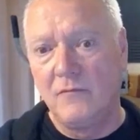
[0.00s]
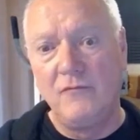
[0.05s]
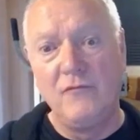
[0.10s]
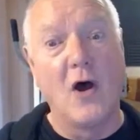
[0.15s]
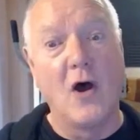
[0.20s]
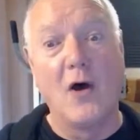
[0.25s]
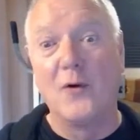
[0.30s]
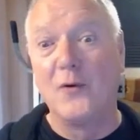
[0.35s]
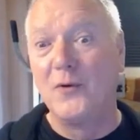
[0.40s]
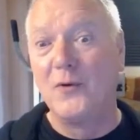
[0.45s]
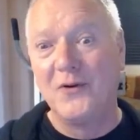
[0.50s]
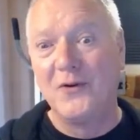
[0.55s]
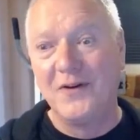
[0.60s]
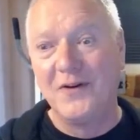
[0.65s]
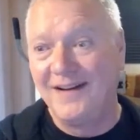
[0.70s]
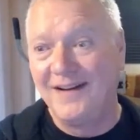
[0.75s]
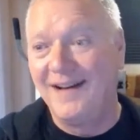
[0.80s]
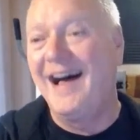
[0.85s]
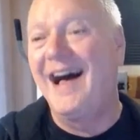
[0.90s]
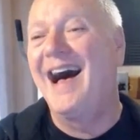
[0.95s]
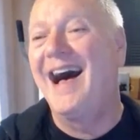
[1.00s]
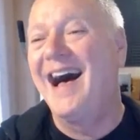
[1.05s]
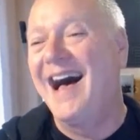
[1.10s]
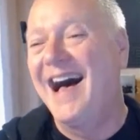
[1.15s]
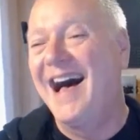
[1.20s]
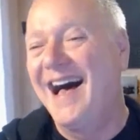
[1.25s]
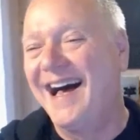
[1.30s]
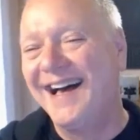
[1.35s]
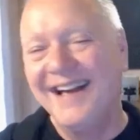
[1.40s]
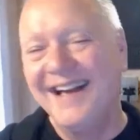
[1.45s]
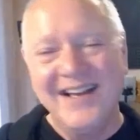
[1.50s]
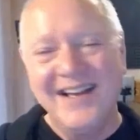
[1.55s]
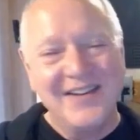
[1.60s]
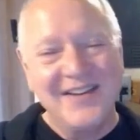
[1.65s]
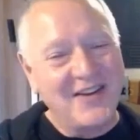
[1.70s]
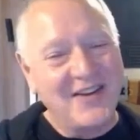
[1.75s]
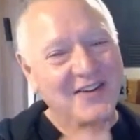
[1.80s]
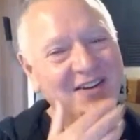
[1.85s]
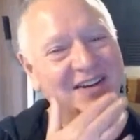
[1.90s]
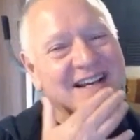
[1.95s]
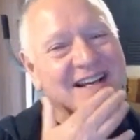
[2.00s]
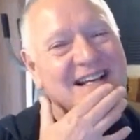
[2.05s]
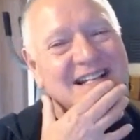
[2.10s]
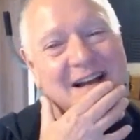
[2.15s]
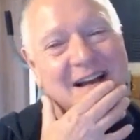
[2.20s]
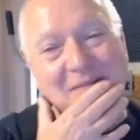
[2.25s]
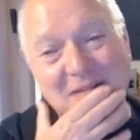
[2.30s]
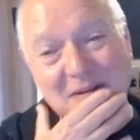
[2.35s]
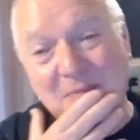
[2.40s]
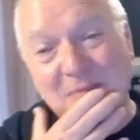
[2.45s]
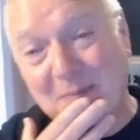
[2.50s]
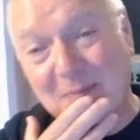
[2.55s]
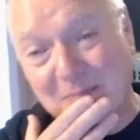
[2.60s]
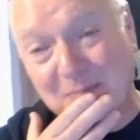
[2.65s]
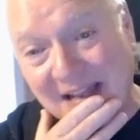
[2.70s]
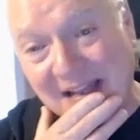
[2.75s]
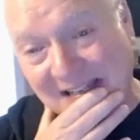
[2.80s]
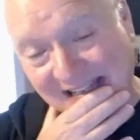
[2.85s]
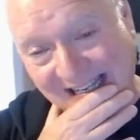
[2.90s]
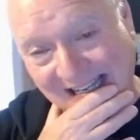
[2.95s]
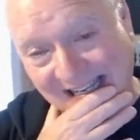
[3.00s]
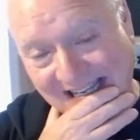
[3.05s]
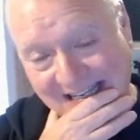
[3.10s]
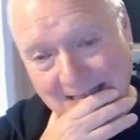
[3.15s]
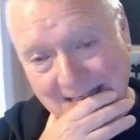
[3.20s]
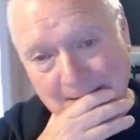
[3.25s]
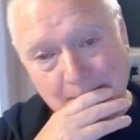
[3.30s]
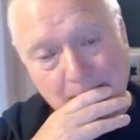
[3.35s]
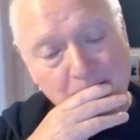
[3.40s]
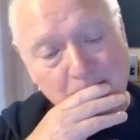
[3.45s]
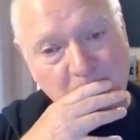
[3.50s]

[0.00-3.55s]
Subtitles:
No. So, I mean, to put it bluntly,